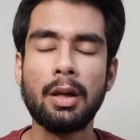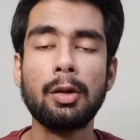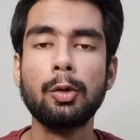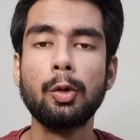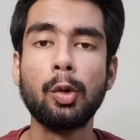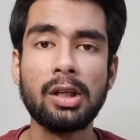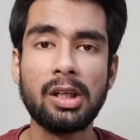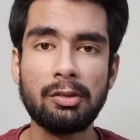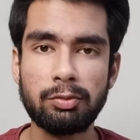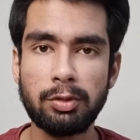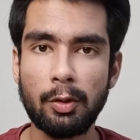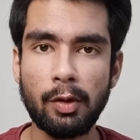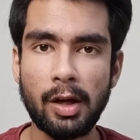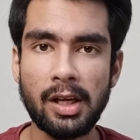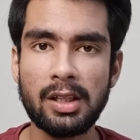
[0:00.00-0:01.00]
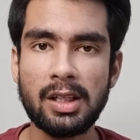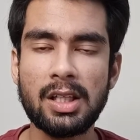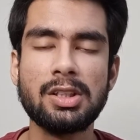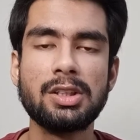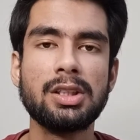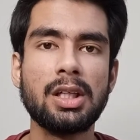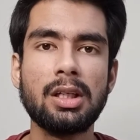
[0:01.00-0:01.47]
Don't live for
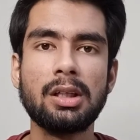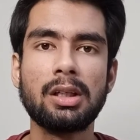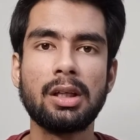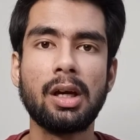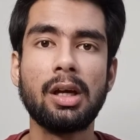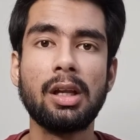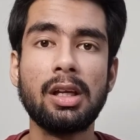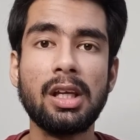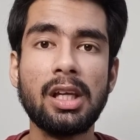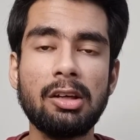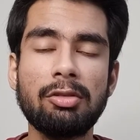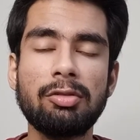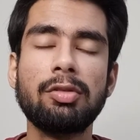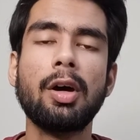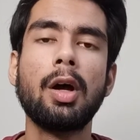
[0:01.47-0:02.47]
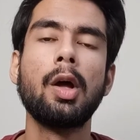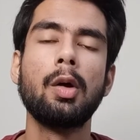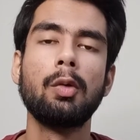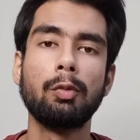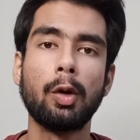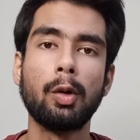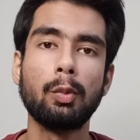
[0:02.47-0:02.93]
validation, live
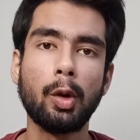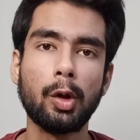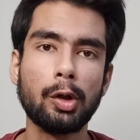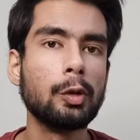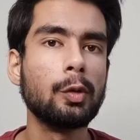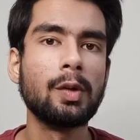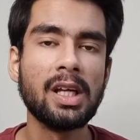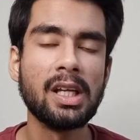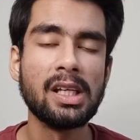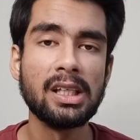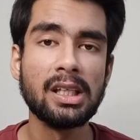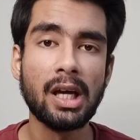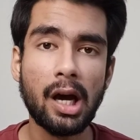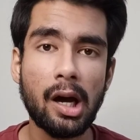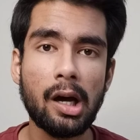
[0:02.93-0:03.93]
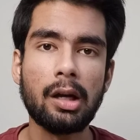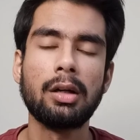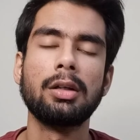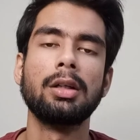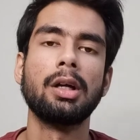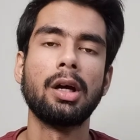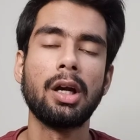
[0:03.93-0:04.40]
for what you really are.
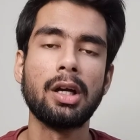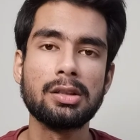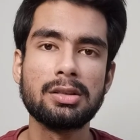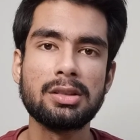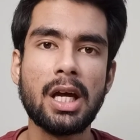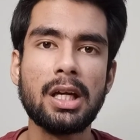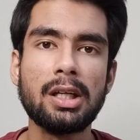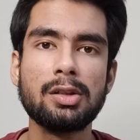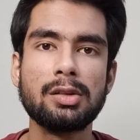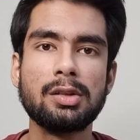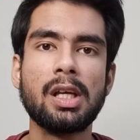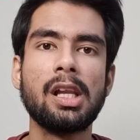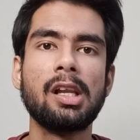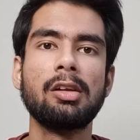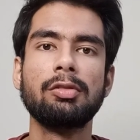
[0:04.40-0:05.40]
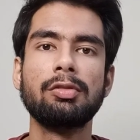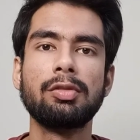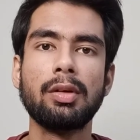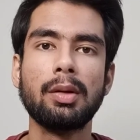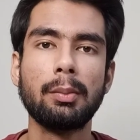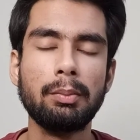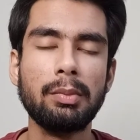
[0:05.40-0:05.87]
Understand yourself,
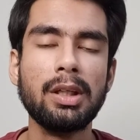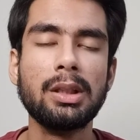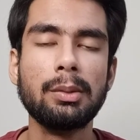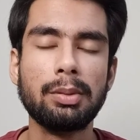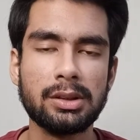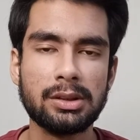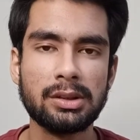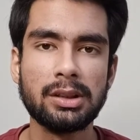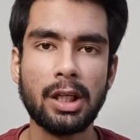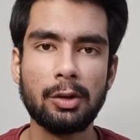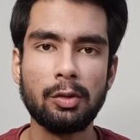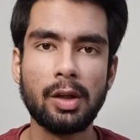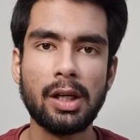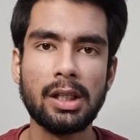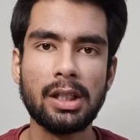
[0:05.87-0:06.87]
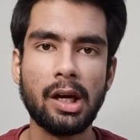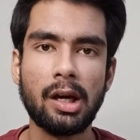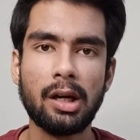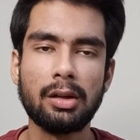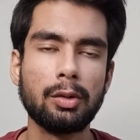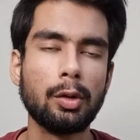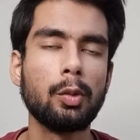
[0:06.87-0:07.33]
be the person that you really are,
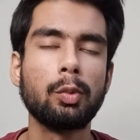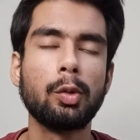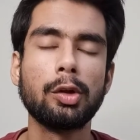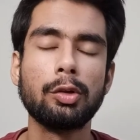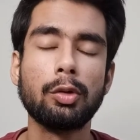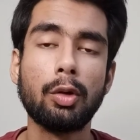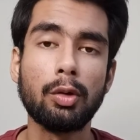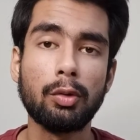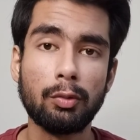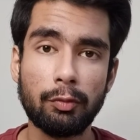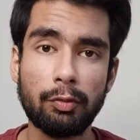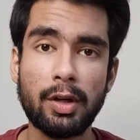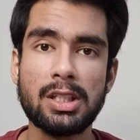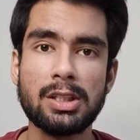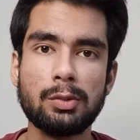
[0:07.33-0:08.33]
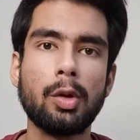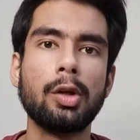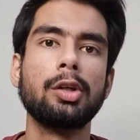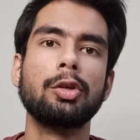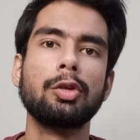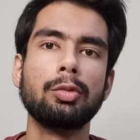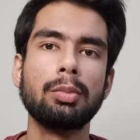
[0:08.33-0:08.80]
not what your friends want
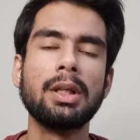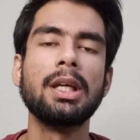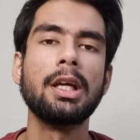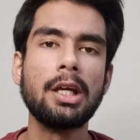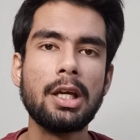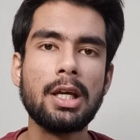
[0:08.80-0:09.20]
you to be.